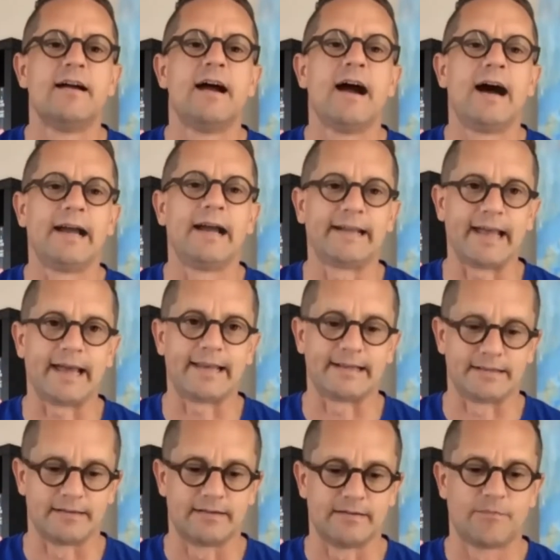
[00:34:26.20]
I get it.
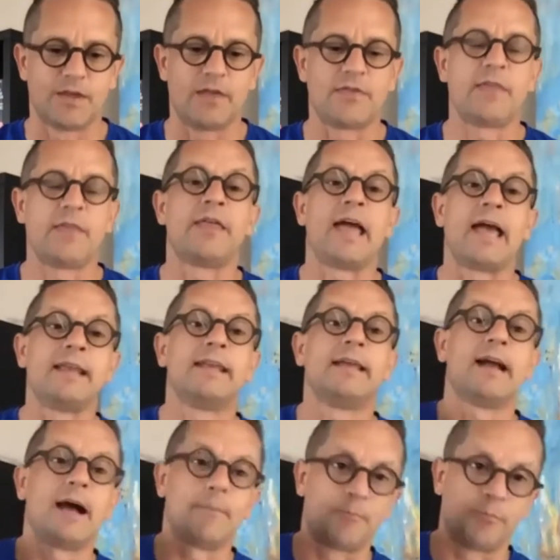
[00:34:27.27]
And then they're ending
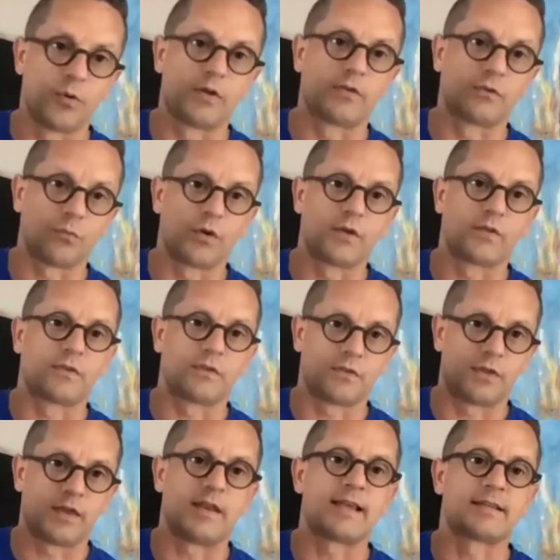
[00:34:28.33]
up with the
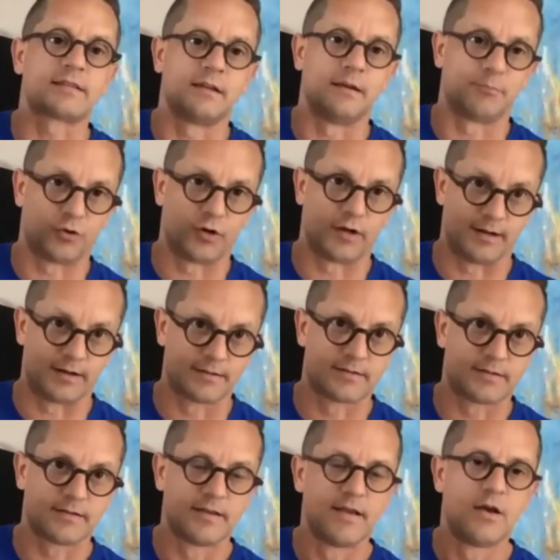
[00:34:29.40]
Nestle
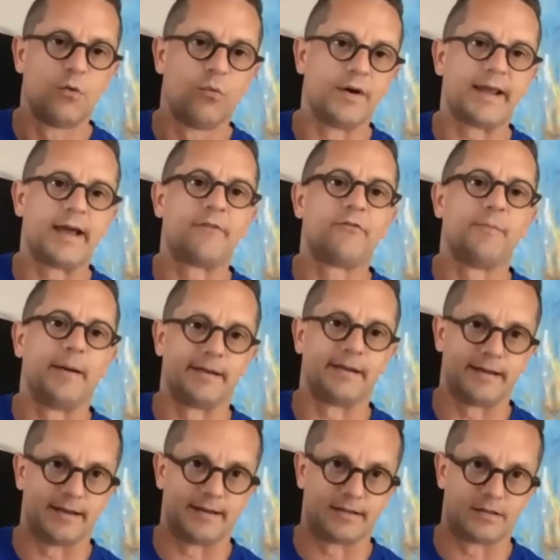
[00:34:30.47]
products, what everybody
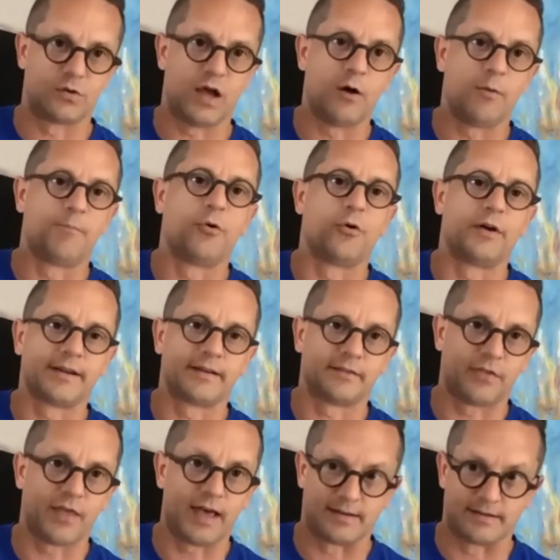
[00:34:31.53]
has. How boring is
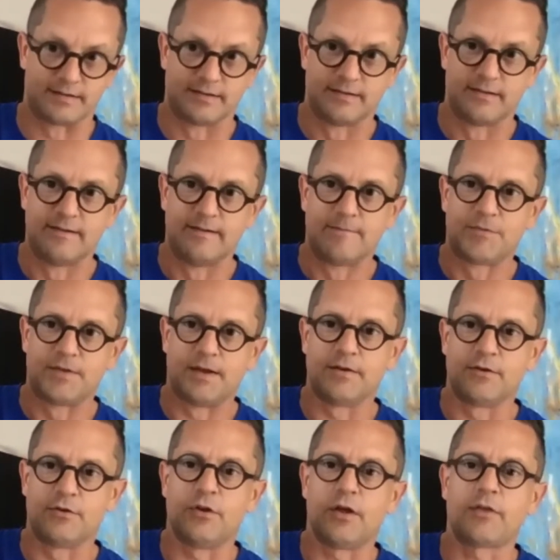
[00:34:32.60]
that?
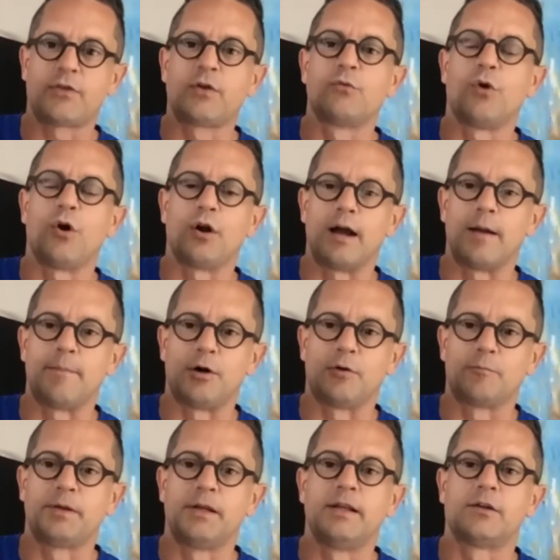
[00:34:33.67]
Nothing wrong about
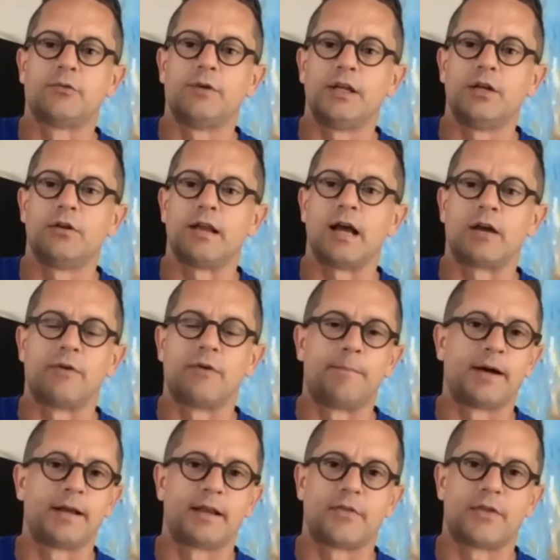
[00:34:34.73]
Pellegrino and
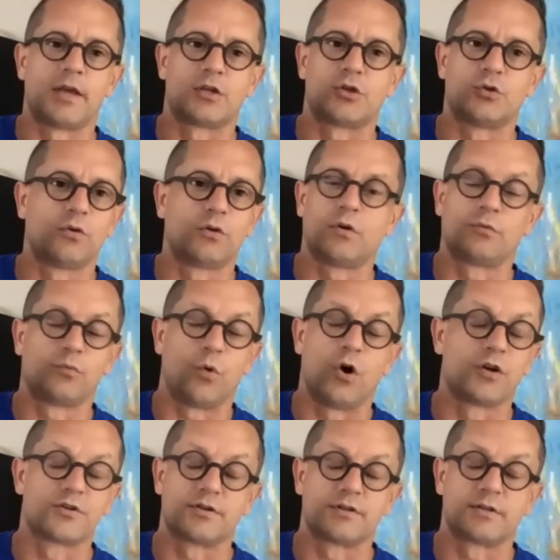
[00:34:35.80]
Aquapanna. They are 2 good
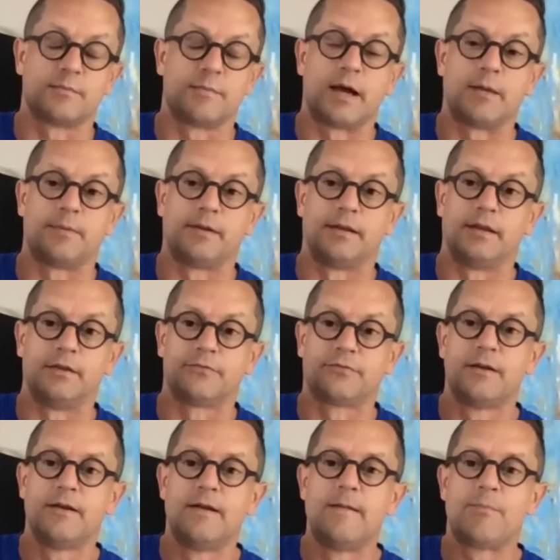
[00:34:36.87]
waters, in my belief.
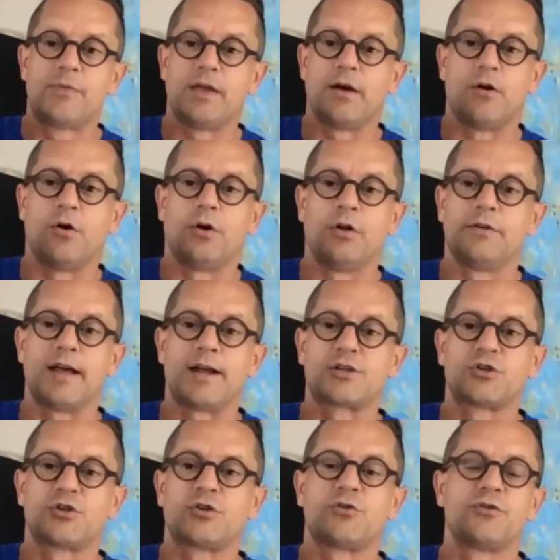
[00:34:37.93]
They are all
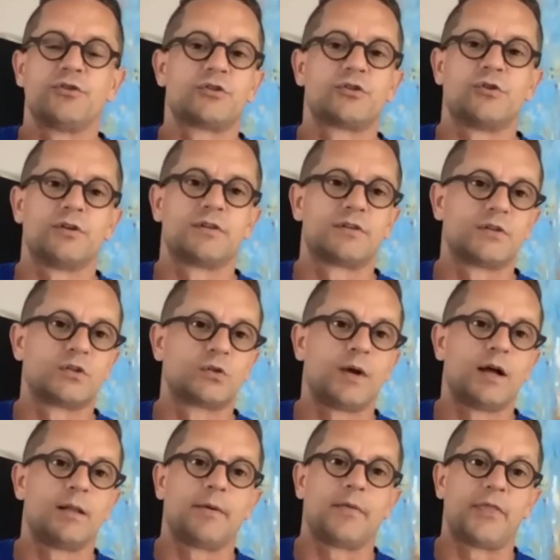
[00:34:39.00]
natural occurring sources as
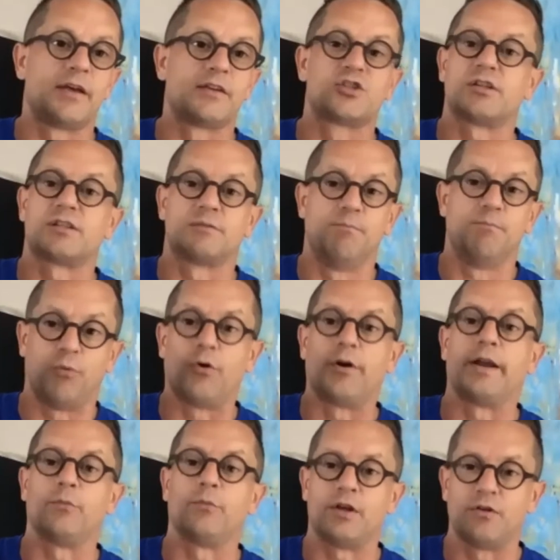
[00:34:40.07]
well, but they are just
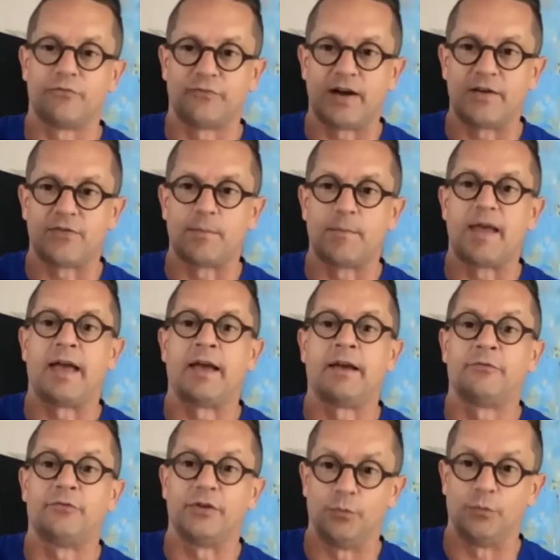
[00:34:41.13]
boring when you find them
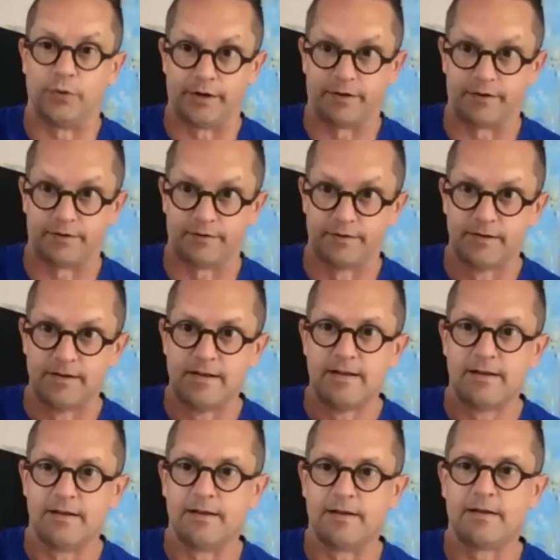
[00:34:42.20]
everywhere.
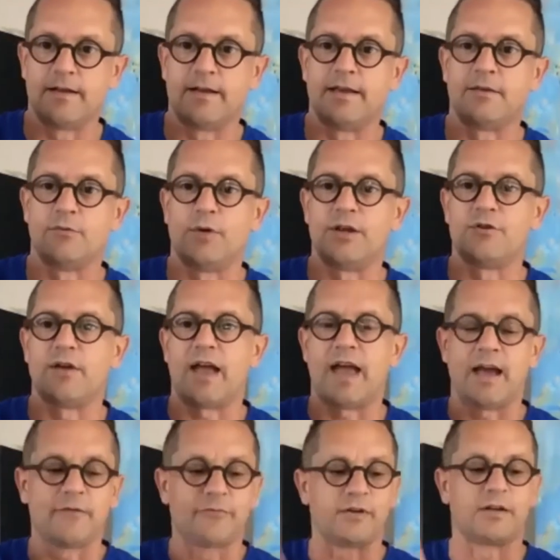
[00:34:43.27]
And when you
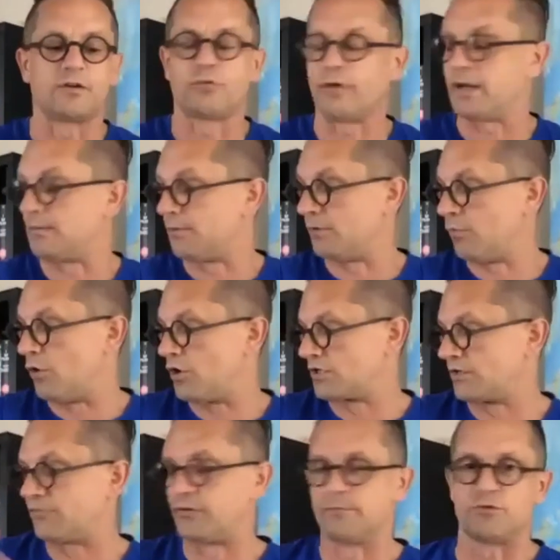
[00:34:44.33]
have an incredible water
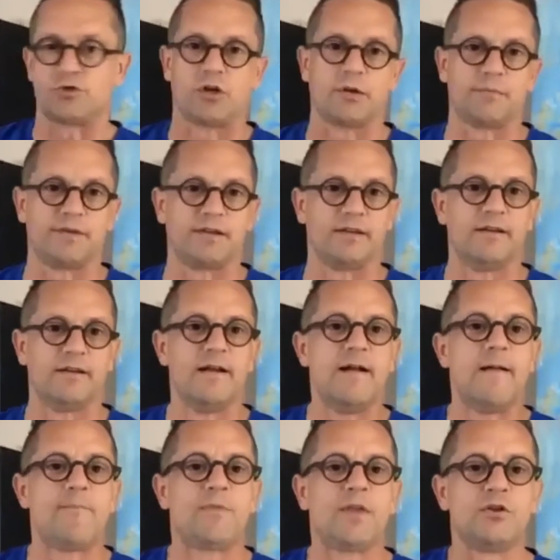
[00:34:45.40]
from Germany,
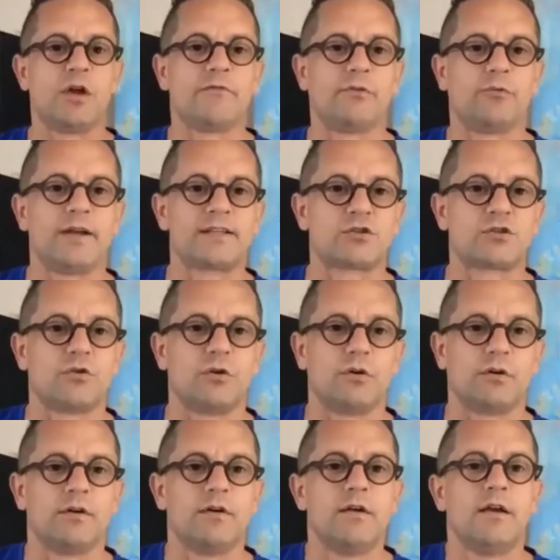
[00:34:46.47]
and you have a restaurant
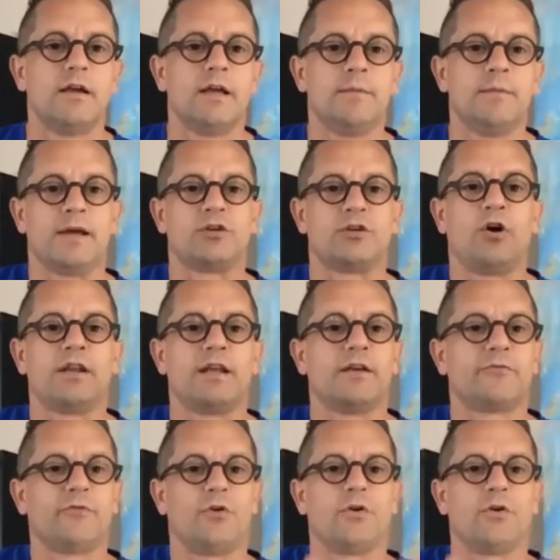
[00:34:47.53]
in Bad Honnef
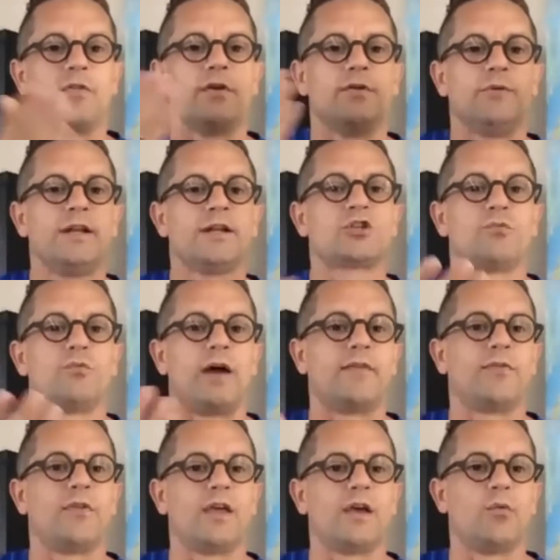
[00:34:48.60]
on the region right
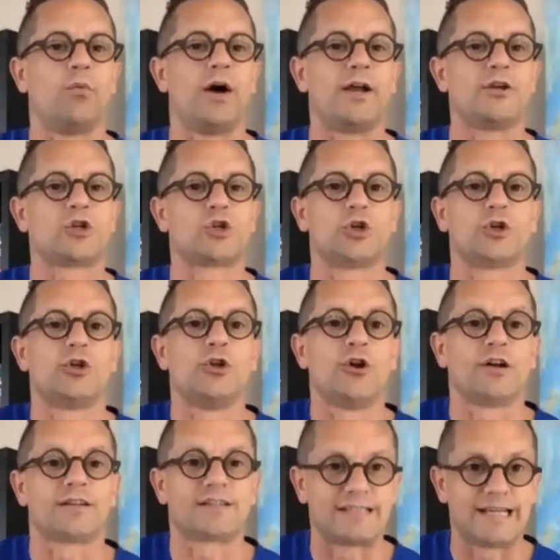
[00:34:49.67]
there, why you should not
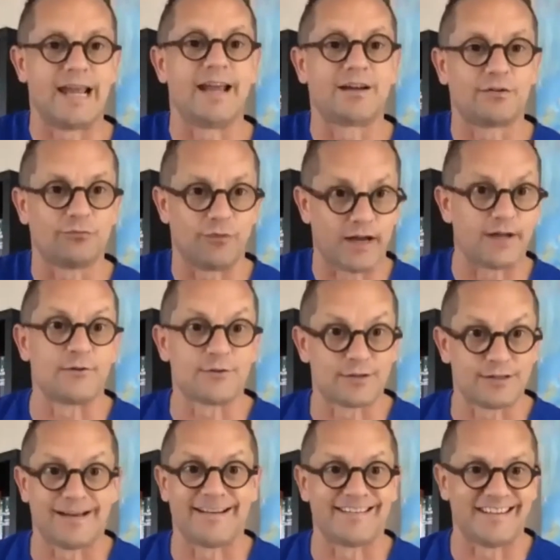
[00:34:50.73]
take Radius
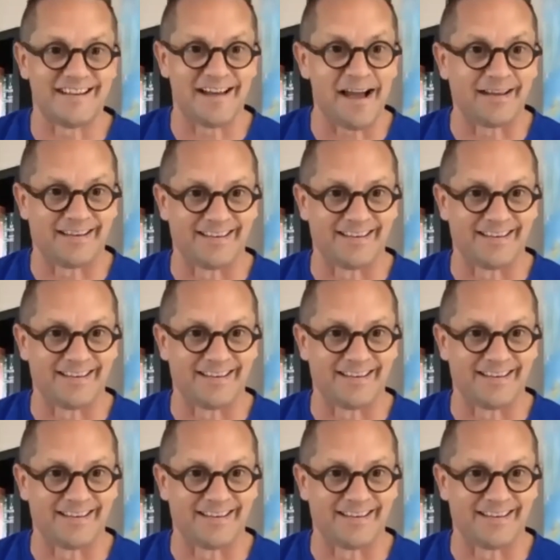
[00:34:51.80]
99.